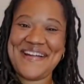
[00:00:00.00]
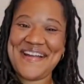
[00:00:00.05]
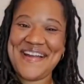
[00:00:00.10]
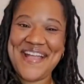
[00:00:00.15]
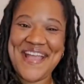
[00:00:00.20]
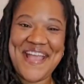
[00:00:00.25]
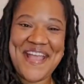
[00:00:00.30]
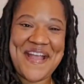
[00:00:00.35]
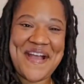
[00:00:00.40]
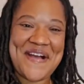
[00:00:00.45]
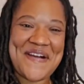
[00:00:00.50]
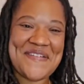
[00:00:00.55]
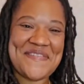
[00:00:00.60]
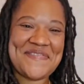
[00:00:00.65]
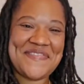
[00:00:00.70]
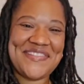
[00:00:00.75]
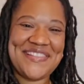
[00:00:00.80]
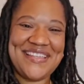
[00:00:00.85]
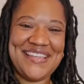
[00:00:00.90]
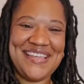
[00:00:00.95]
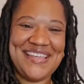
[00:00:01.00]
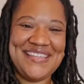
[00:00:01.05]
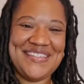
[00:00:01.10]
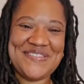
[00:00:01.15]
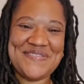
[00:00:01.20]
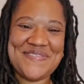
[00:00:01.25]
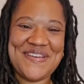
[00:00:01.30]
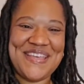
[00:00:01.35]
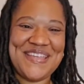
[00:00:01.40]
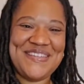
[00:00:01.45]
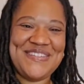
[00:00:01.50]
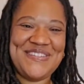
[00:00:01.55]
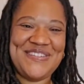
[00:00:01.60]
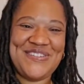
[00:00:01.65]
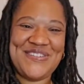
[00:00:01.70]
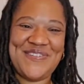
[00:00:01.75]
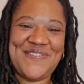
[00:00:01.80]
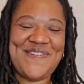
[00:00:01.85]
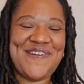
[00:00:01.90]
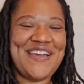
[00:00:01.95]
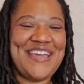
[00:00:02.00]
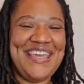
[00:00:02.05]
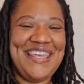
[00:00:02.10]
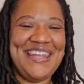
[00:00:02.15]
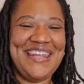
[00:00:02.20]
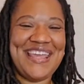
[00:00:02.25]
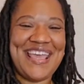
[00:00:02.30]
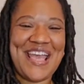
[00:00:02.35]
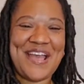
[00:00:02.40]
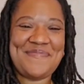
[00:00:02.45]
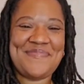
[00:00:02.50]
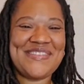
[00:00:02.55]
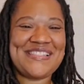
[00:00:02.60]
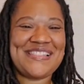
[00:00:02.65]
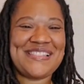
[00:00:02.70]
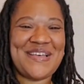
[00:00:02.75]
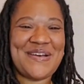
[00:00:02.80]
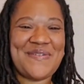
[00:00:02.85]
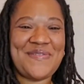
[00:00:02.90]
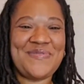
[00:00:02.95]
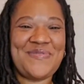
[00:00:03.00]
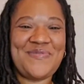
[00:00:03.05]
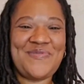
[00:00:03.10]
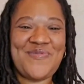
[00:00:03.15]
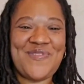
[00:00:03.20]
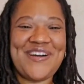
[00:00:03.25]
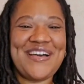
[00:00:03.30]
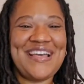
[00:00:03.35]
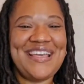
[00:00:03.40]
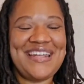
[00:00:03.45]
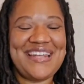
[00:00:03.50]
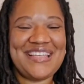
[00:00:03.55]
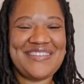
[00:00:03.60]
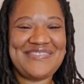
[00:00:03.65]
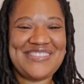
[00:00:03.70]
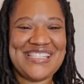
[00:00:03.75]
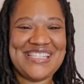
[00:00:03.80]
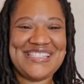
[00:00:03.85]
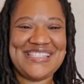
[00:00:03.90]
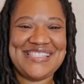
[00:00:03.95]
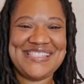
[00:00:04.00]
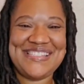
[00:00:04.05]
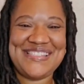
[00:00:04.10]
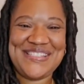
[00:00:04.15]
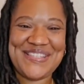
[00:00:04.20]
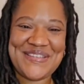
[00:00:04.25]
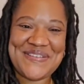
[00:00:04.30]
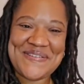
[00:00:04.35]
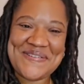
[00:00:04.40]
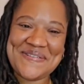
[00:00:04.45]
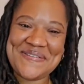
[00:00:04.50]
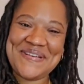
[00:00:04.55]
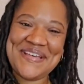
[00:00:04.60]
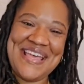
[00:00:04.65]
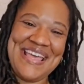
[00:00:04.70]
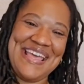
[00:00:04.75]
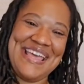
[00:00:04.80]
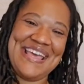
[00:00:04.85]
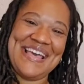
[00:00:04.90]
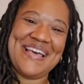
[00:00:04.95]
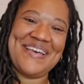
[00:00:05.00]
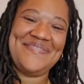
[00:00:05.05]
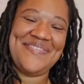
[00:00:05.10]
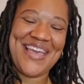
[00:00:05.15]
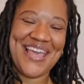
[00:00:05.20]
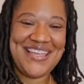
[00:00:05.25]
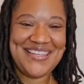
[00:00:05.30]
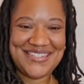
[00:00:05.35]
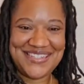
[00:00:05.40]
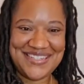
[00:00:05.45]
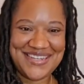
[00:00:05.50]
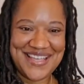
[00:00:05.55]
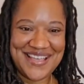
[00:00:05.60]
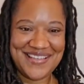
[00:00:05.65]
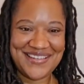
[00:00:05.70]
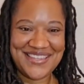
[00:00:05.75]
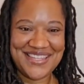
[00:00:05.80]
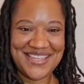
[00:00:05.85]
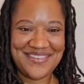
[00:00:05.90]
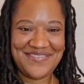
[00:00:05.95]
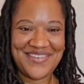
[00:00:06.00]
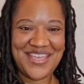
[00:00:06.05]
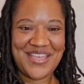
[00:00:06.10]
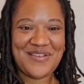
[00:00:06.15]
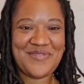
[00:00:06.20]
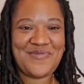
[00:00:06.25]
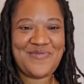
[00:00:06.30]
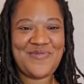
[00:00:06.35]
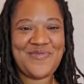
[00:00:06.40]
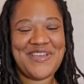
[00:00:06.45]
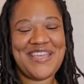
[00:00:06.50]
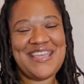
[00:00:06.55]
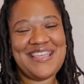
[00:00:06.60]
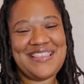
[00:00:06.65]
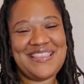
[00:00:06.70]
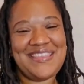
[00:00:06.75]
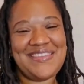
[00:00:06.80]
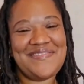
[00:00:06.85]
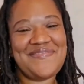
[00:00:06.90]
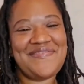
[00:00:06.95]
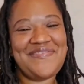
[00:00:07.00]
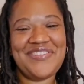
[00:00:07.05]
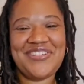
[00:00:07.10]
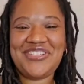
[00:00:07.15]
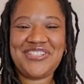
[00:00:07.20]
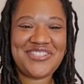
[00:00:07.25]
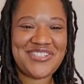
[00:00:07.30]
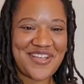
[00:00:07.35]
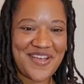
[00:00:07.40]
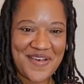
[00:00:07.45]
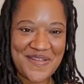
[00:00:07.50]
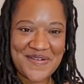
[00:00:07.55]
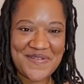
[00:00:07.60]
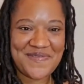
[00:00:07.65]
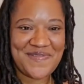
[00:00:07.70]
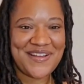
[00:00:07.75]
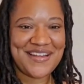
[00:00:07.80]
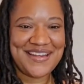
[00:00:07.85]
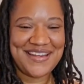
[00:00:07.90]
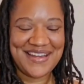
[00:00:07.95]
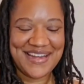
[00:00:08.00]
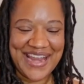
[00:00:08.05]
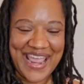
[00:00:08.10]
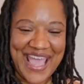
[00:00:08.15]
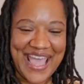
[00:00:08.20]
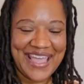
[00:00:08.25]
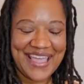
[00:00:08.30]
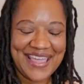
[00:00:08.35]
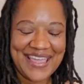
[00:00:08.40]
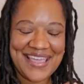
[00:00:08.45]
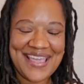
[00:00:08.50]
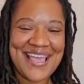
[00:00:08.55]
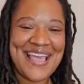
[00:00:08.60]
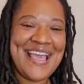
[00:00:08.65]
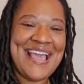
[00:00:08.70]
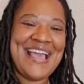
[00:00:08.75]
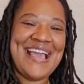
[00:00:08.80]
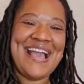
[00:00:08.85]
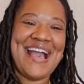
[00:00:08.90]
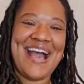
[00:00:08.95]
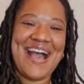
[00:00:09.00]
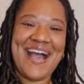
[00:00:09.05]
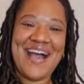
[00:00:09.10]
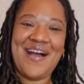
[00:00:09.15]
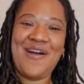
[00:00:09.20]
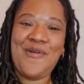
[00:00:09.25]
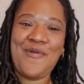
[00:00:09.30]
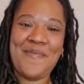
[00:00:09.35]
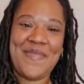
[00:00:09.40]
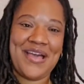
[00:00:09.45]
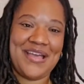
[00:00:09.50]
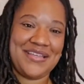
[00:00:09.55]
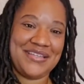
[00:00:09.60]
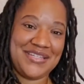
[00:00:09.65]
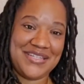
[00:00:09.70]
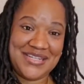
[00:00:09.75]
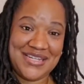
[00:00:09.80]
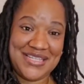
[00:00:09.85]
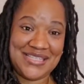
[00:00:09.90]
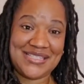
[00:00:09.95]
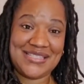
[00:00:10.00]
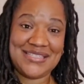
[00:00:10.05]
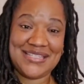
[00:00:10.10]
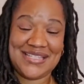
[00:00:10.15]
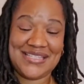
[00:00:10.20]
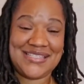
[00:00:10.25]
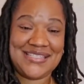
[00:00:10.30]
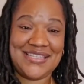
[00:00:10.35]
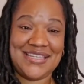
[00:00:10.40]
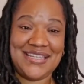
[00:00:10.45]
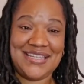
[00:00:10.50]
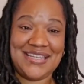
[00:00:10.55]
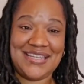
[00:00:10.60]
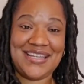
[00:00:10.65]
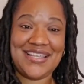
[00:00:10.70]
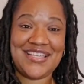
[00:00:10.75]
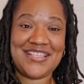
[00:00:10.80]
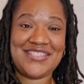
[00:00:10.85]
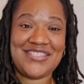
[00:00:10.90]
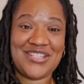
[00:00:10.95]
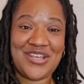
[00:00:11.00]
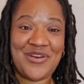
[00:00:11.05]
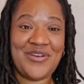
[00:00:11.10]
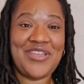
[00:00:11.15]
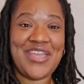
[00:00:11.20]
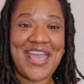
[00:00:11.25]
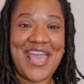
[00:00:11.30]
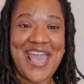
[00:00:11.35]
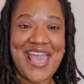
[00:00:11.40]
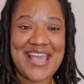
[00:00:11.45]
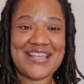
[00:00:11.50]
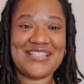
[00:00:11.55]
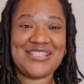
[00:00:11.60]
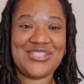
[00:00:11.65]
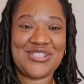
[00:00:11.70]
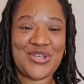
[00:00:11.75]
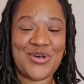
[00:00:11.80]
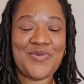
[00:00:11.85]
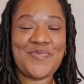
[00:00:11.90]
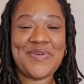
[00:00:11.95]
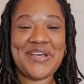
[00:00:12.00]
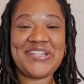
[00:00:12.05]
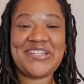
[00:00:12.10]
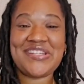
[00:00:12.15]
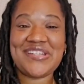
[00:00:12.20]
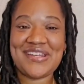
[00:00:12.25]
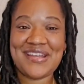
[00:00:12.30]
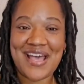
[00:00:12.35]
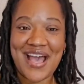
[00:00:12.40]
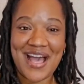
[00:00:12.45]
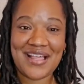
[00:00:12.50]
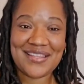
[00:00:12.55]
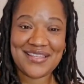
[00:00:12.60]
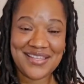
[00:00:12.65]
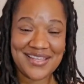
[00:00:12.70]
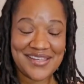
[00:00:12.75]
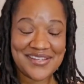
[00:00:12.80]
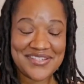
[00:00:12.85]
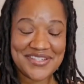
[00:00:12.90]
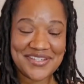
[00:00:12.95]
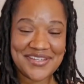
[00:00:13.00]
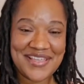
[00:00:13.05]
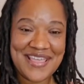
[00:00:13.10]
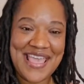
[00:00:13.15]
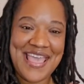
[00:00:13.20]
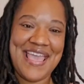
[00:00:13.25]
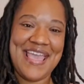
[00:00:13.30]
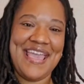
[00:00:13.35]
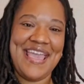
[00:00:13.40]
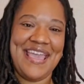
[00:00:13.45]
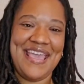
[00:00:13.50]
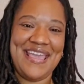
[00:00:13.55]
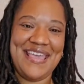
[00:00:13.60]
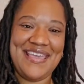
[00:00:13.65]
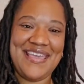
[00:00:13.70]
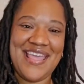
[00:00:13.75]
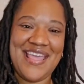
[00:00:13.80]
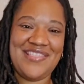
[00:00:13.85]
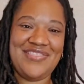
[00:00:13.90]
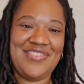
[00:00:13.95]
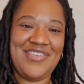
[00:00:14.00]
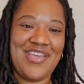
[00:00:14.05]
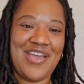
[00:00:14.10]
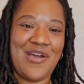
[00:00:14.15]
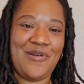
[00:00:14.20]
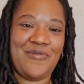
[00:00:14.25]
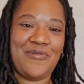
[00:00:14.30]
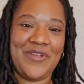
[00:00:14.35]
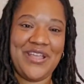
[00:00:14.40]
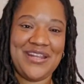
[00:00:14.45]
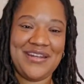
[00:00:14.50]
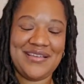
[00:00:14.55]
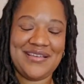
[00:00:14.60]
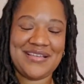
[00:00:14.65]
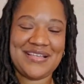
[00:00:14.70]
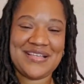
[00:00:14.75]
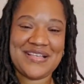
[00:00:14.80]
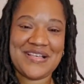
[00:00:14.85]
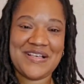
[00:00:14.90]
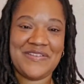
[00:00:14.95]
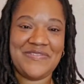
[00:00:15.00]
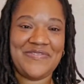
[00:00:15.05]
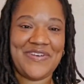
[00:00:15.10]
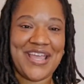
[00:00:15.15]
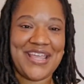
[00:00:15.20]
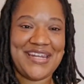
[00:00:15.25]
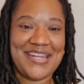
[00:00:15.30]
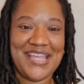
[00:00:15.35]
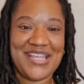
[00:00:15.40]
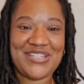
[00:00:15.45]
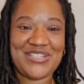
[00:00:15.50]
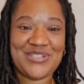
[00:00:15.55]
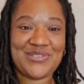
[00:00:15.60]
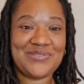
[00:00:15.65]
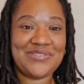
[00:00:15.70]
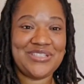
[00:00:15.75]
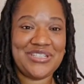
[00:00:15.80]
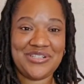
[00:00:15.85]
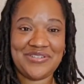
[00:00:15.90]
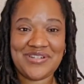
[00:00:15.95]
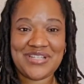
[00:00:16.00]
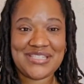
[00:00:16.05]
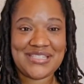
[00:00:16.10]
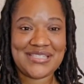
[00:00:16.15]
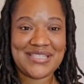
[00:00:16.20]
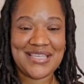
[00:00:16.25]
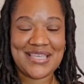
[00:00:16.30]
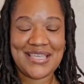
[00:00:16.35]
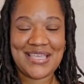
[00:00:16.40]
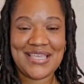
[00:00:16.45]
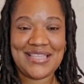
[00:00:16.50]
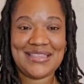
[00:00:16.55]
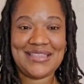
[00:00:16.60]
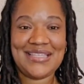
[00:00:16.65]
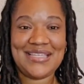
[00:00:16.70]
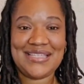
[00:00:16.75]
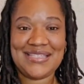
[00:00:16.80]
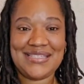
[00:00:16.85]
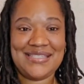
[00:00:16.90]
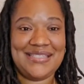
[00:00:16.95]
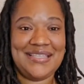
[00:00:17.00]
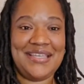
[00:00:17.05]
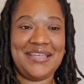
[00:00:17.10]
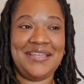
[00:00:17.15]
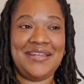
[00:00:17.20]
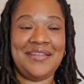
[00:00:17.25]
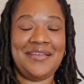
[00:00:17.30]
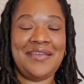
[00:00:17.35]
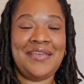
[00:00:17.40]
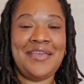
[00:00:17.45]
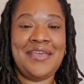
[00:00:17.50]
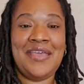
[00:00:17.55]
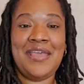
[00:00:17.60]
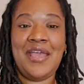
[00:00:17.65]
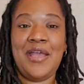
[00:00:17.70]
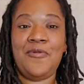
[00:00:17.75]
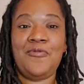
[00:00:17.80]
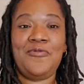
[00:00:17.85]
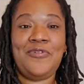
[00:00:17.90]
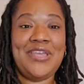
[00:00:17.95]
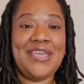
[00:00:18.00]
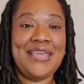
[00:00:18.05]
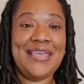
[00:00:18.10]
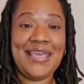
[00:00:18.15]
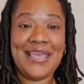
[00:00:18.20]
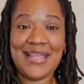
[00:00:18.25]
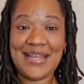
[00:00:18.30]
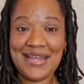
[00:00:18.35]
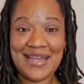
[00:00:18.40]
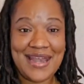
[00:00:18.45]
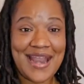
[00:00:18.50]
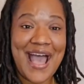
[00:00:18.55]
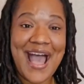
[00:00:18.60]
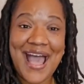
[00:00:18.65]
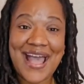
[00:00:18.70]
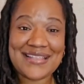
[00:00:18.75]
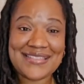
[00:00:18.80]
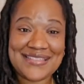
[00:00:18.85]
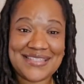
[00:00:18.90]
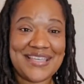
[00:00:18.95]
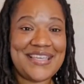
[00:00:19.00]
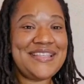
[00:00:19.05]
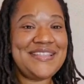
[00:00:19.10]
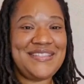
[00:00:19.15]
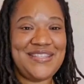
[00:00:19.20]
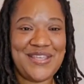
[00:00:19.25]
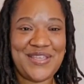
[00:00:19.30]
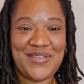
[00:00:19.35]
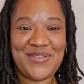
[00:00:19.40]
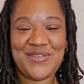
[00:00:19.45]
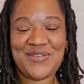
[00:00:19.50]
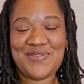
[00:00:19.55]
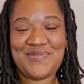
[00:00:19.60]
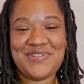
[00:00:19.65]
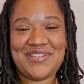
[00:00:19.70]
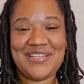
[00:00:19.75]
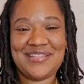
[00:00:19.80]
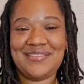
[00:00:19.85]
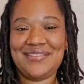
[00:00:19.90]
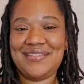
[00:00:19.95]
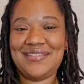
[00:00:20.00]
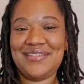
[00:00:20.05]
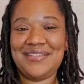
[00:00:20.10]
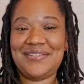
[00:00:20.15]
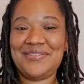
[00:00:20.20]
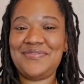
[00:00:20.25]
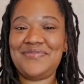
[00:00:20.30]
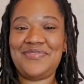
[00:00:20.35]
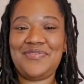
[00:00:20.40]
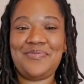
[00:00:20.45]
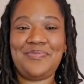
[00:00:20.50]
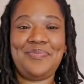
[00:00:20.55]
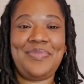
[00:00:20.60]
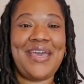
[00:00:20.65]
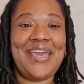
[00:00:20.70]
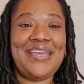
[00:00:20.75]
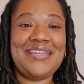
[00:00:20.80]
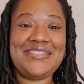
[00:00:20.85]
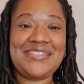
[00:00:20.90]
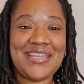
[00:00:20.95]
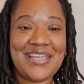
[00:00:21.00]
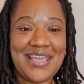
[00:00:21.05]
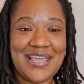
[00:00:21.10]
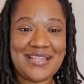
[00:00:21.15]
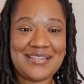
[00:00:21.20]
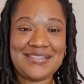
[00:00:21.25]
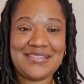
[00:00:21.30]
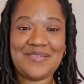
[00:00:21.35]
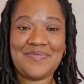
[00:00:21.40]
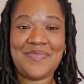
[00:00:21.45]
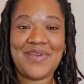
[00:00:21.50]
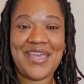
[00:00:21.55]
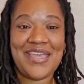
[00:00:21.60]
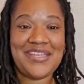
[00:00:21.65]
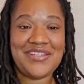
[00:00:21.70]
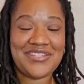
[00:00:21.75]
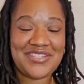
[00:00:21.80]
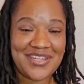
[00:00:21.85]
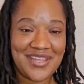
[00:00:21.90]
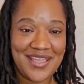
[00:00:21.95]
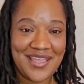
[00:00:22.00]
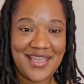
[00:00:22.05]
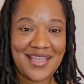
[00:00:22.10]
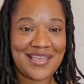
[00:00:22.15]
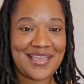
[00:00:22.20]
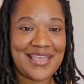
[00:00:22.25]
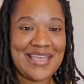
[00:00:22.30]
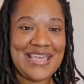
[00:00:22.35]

right, hopefully you enjoyed episode 1 of season 2 of H&L Living with Vashaunna Renee. Oh my goodness, listen, Sonja has so much knowledge in the arena of financial literacy. Listen, we cannot continue to live paycheck to paycheck.